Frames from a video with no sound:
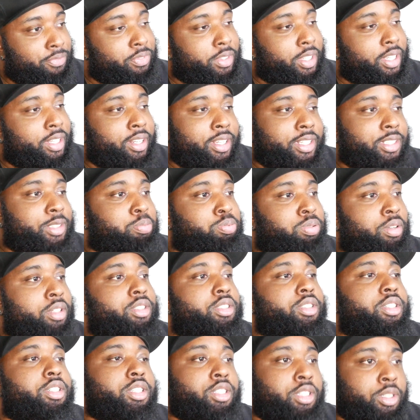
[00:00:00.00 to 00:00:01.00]
he needs
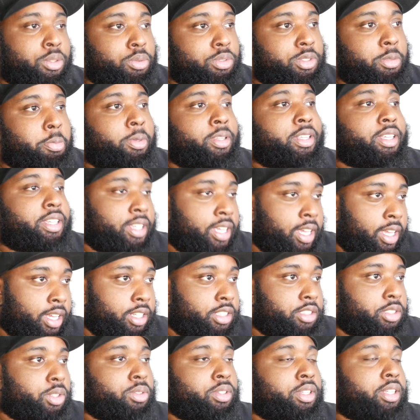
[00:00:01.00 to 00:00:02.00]
Prince Canute to be the king
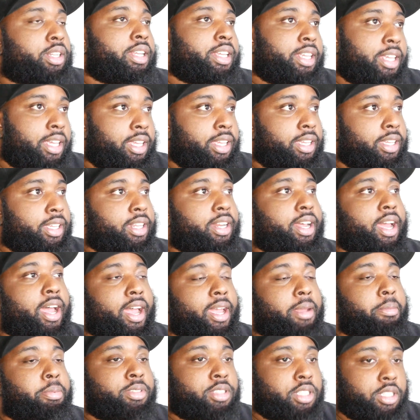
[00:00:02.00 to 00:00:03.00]
so then he can get a
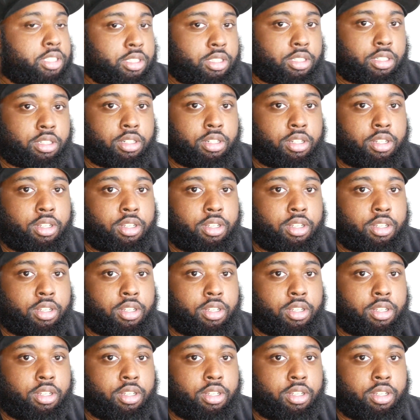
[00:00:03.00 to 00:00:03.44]
high position.